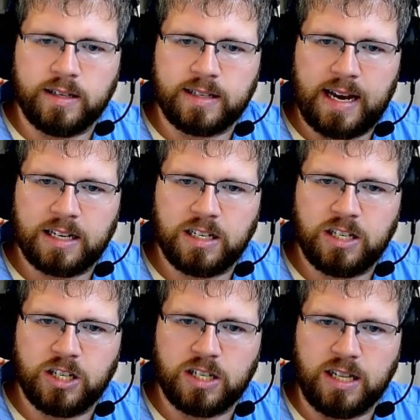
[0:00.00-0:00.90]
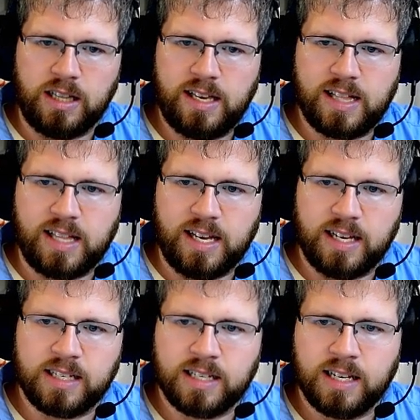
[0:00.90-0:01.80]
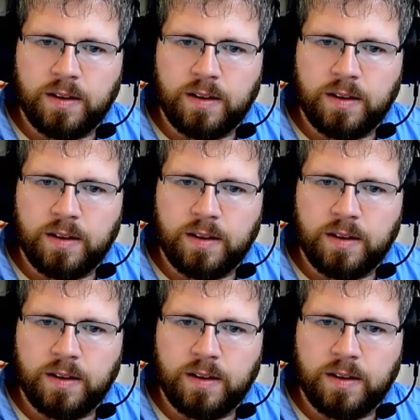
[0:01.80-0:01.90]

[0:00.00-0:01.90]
actually just delete this